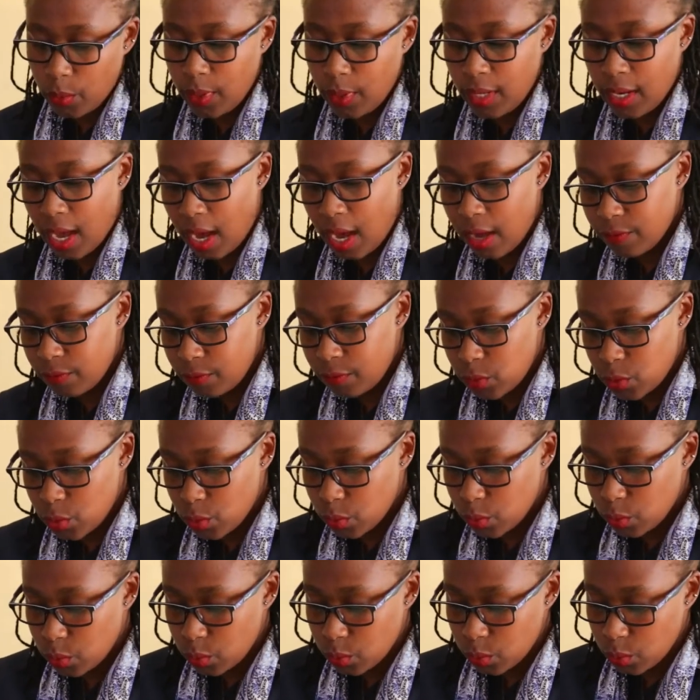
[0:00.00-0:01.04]
will have
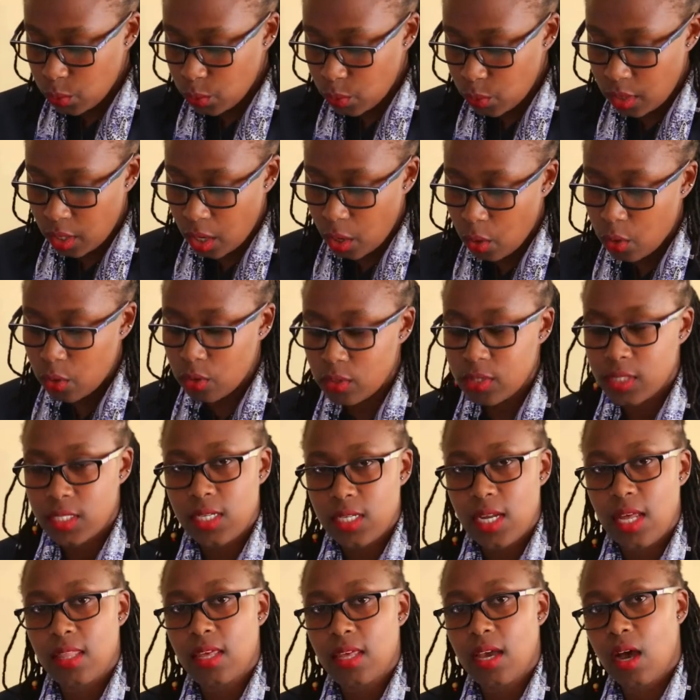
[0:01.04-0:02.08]
to now
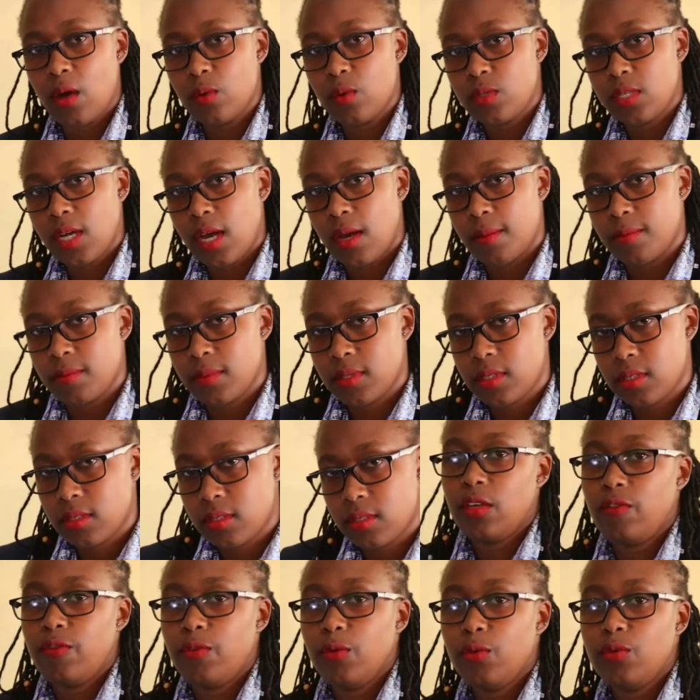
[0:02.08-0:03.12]
consider the outcomes.
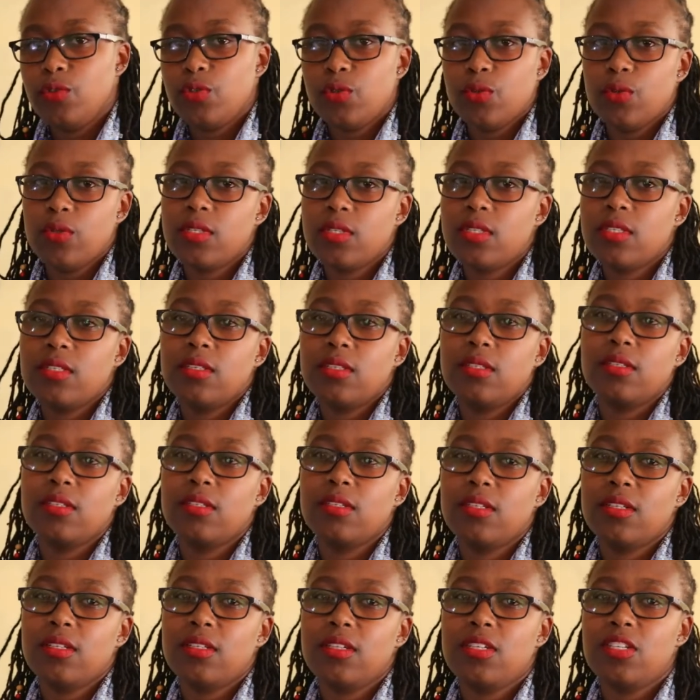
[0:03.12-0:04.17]
If you choose
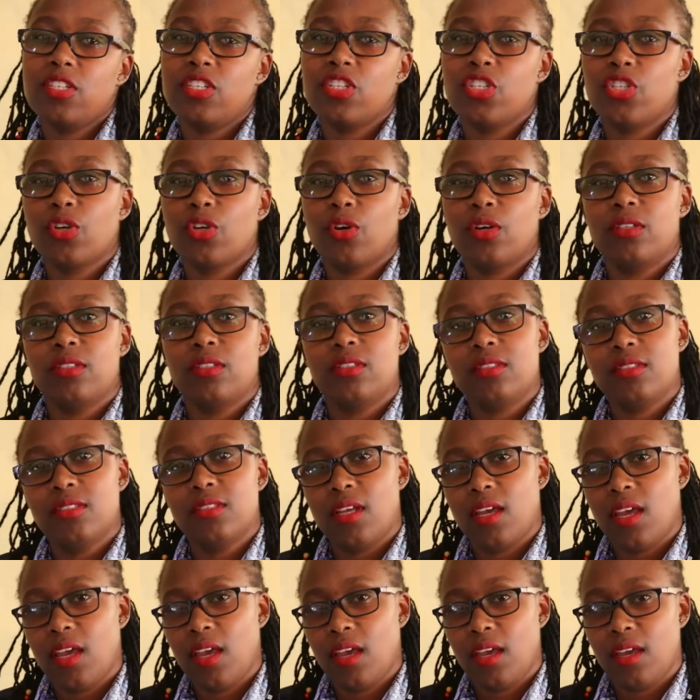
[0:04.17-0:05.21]
decision
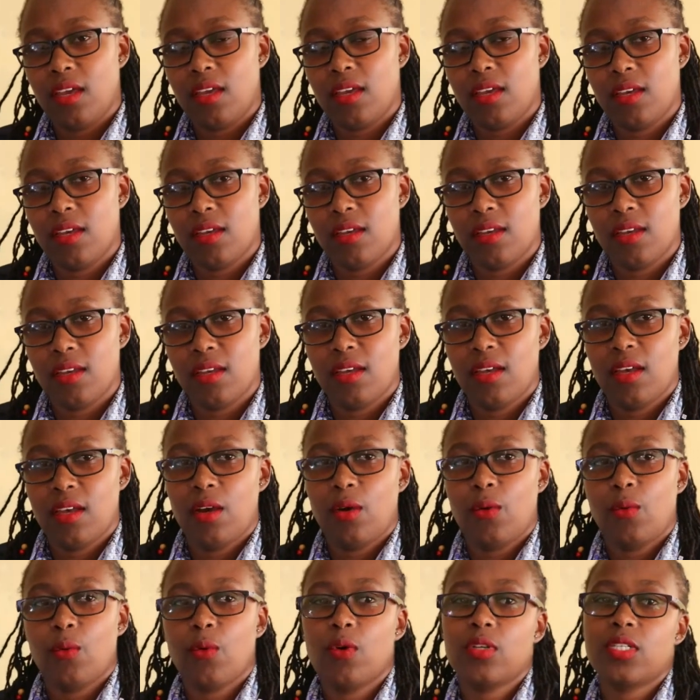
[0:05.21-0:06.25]
A,
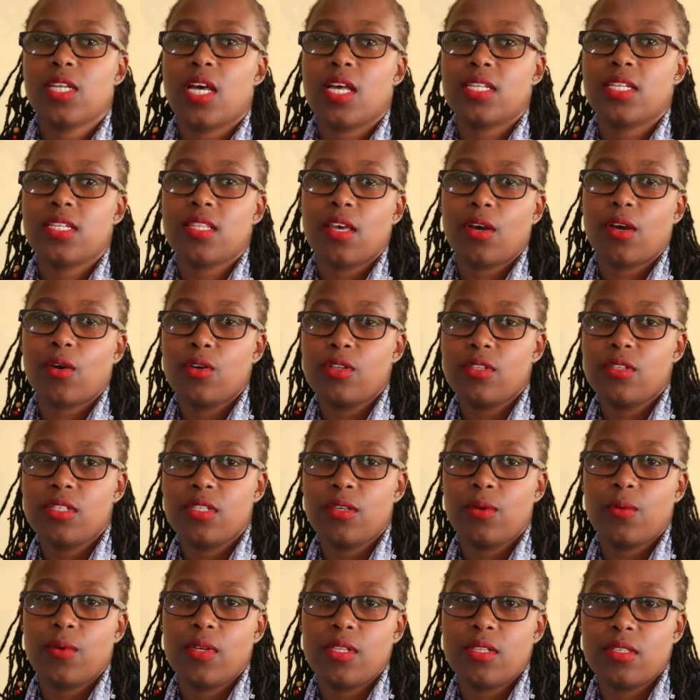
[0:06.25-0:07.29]
what are the
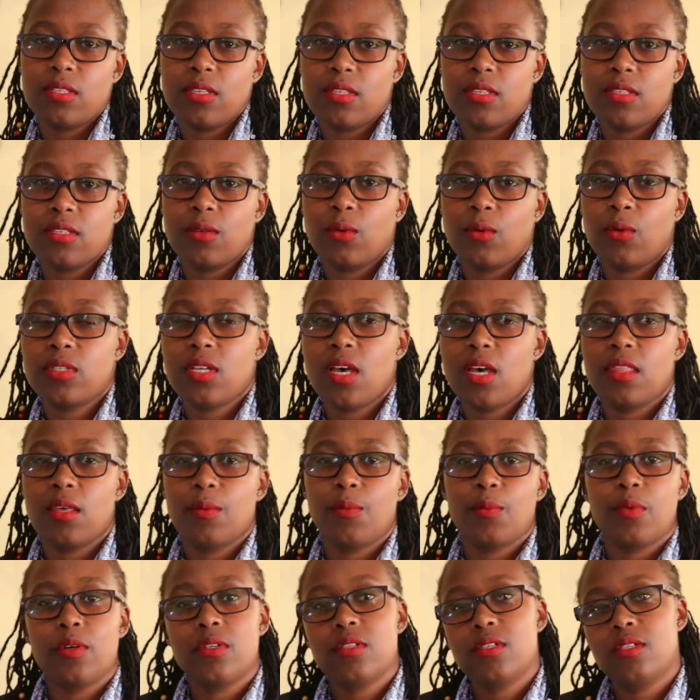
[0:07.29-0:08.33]
consequences? What are the
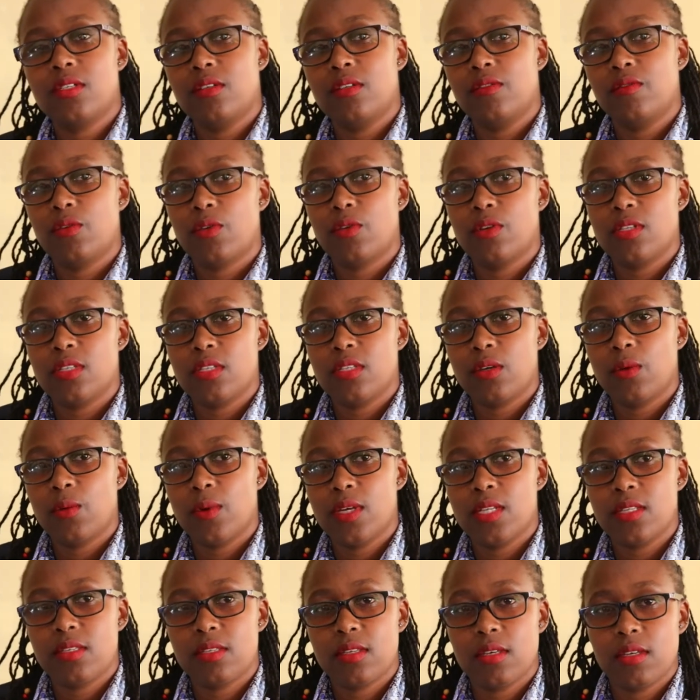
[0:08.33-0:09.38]
positive
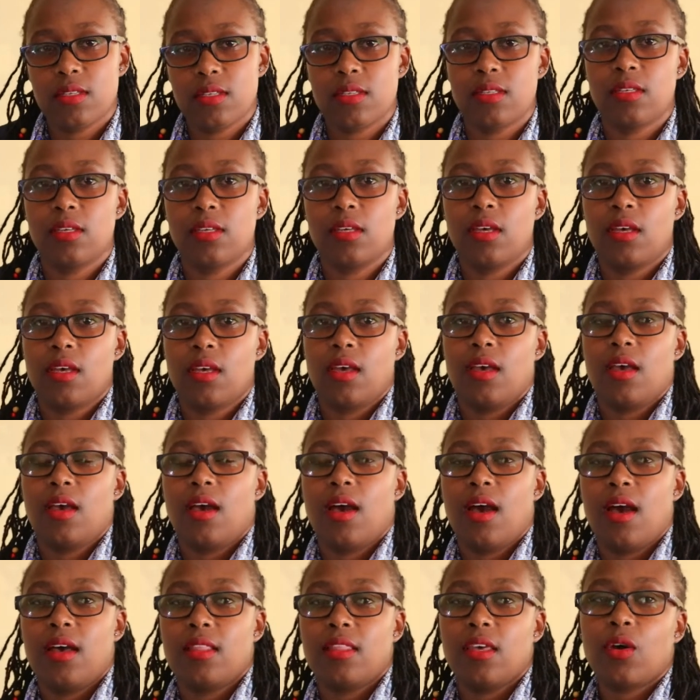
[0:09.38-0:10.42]
consequences?
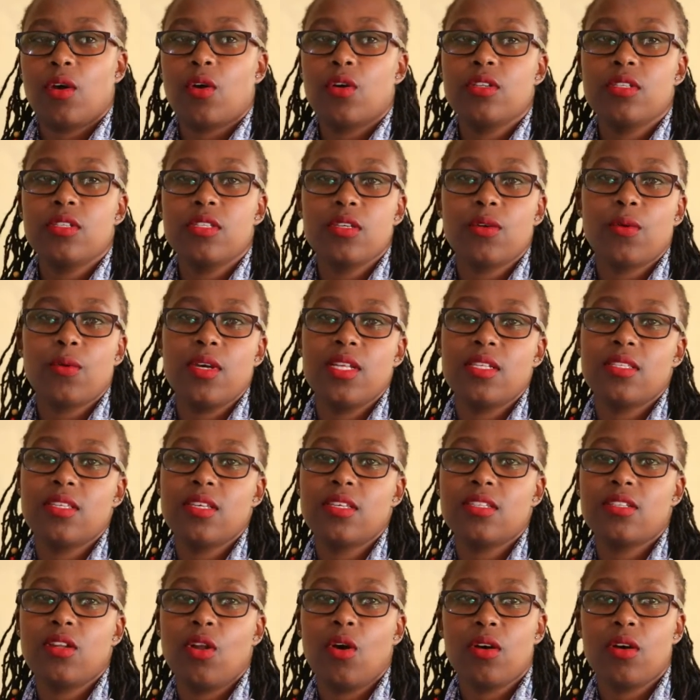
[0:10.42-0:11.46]
Are the
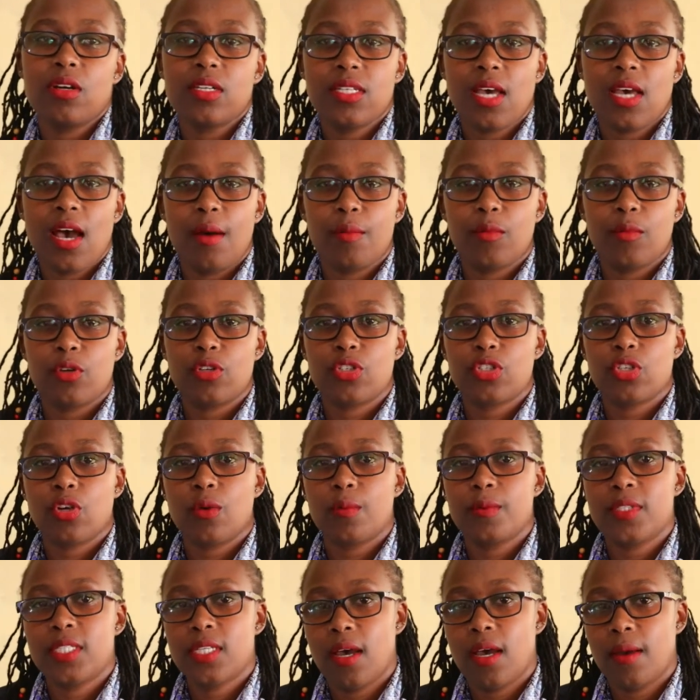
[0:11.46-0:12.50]
consequences long-term or
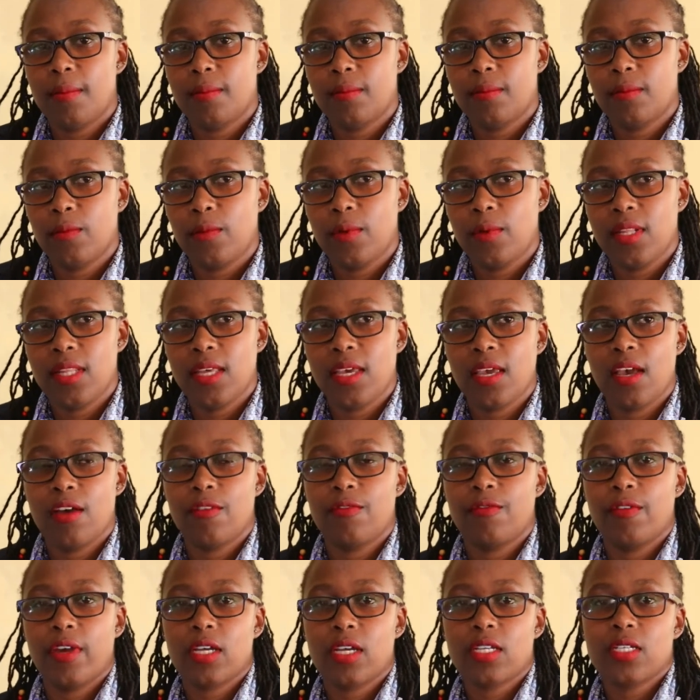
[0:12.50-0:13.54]
short-term? Will they
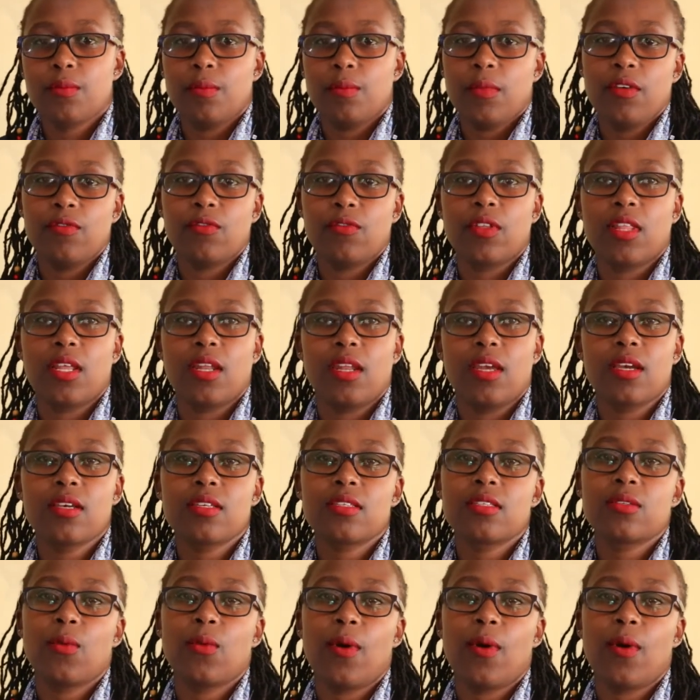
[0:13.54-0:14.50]
affect me for the next